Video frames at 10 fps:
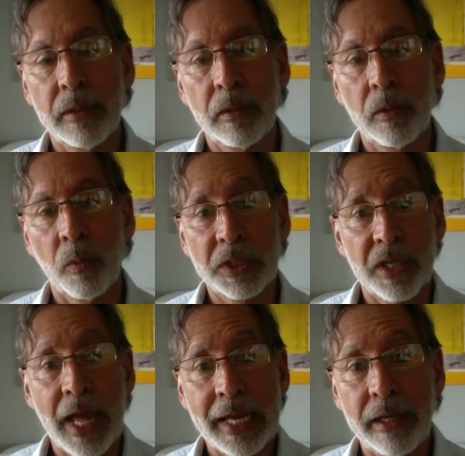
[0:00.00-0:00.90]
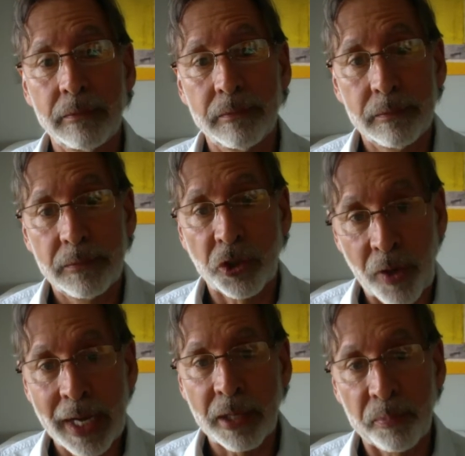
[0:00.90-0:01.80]
was like
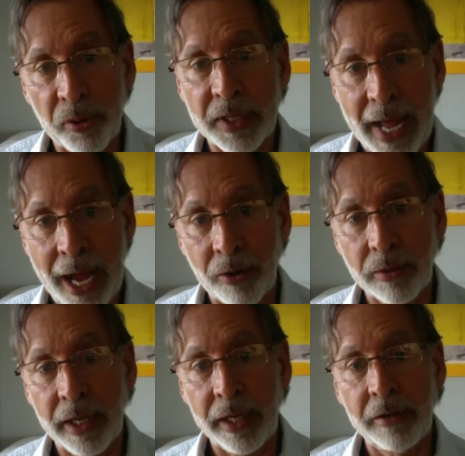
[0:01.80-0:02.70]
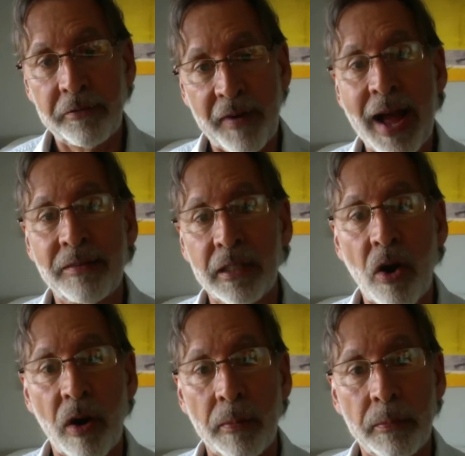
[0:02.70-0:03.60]
trying to put out a
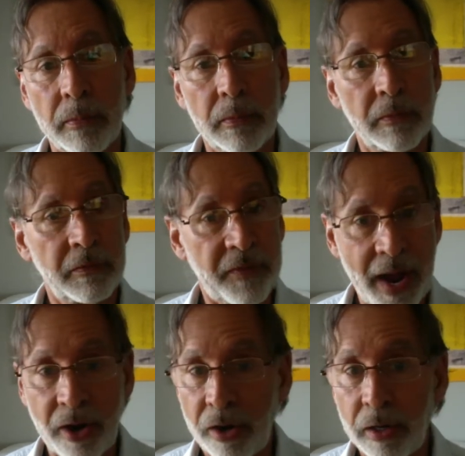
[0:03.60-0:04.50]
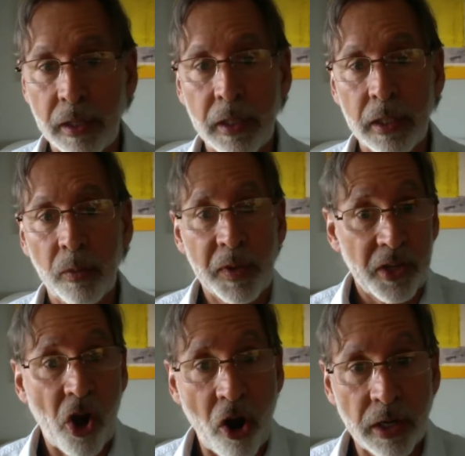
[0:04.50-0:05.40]
5-alarm fire with a
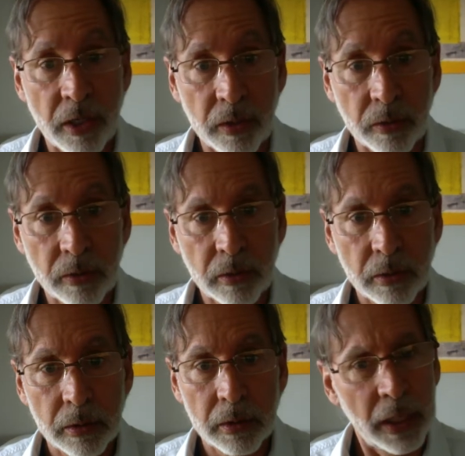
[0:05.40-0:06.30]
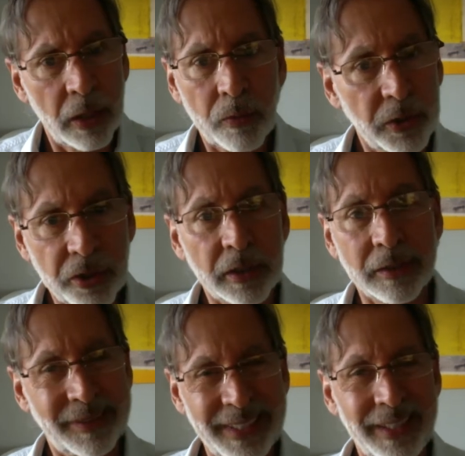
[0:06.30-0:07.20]
garden hose. In other words, you can
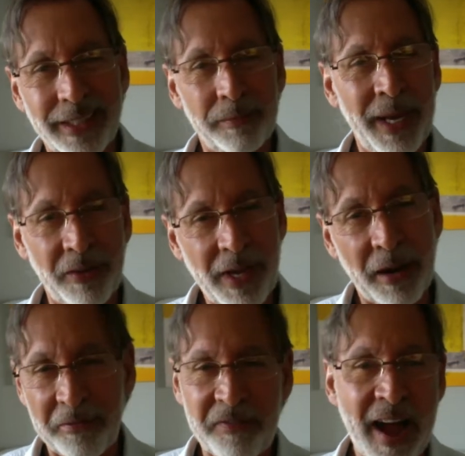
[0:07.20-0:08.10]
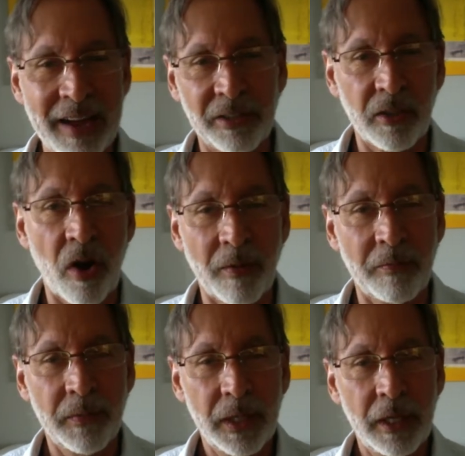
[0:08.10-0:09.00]
see that, man, you got a 5-alarm
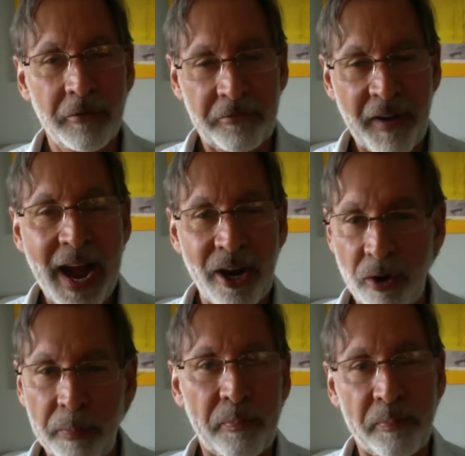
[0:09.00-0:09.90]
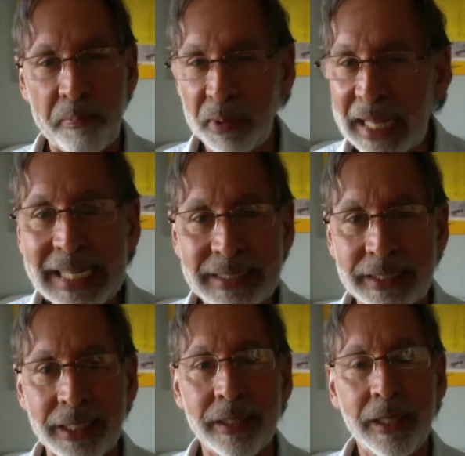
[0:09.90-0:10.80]
fire
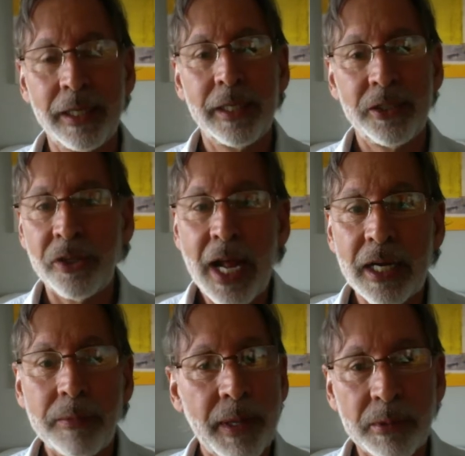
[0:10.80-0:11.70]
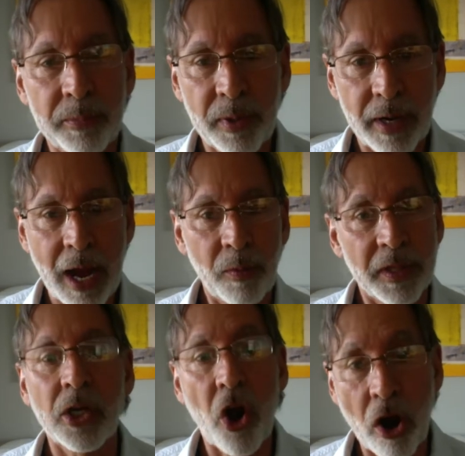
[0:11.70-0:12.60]
blazing. You're not going to be able to put it out with a
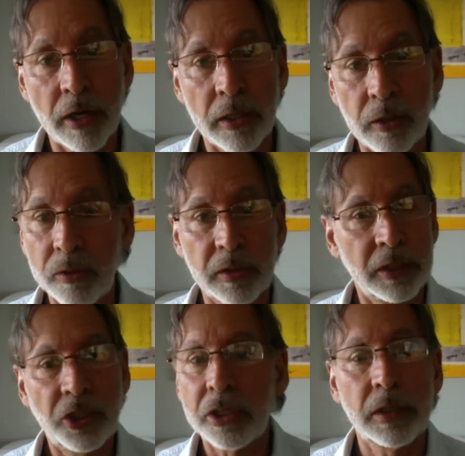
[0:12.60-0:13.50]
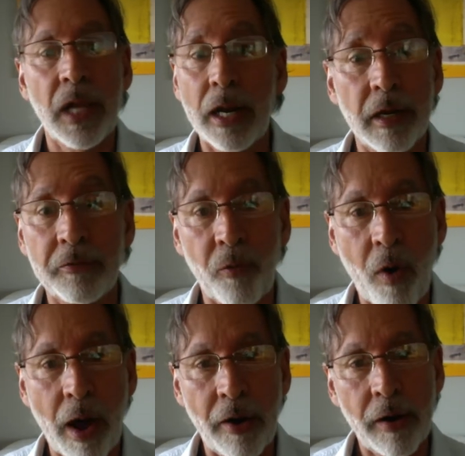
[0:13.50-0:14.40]
garden hose. There's just not enough
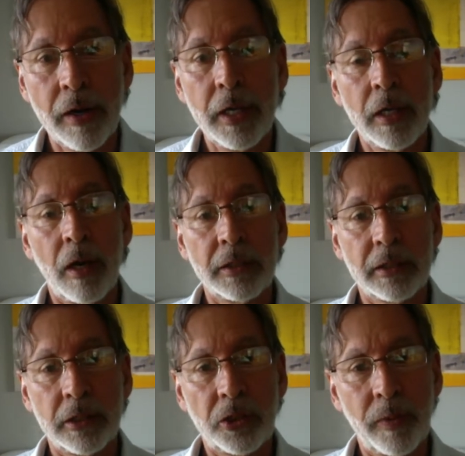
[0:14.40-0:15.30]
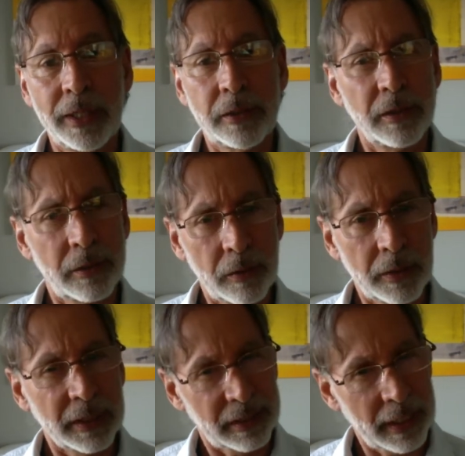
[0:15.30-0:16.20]
water on the situation. So the
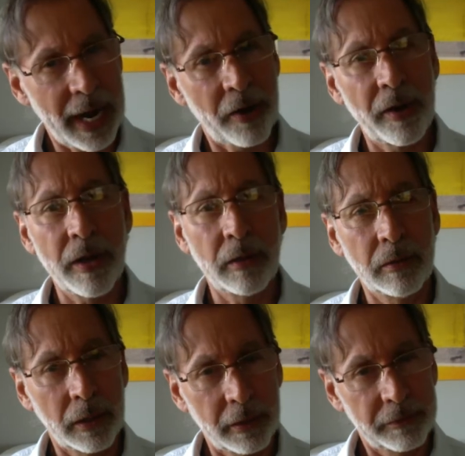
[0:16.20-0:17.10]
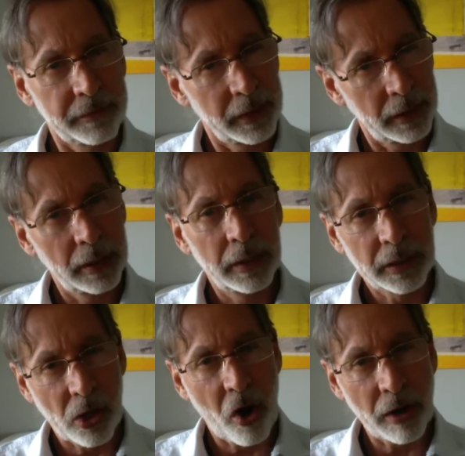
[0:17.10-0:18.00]
scenario of the
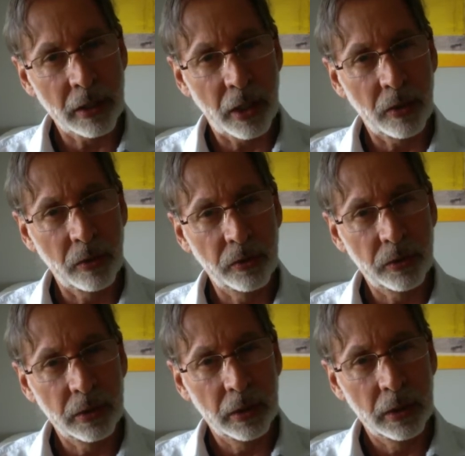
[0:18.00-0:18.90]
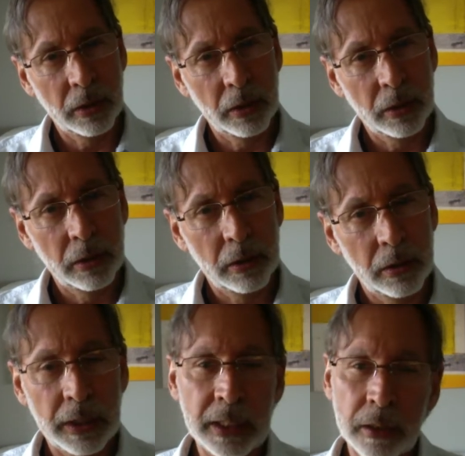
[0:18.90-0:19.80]
garden hose
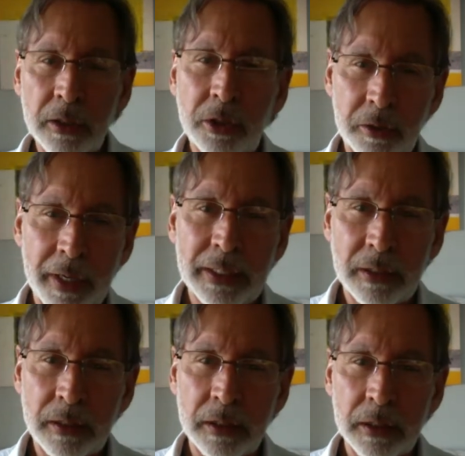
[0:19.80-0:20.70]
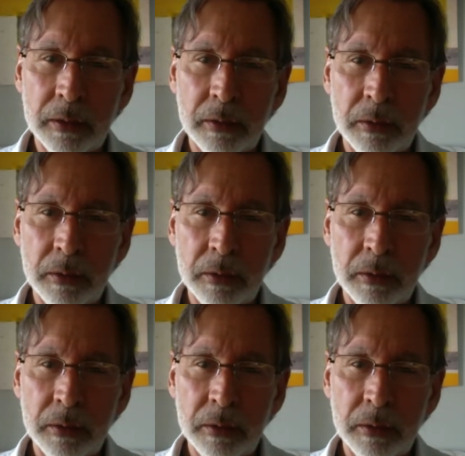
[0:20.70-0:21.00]
illustrates the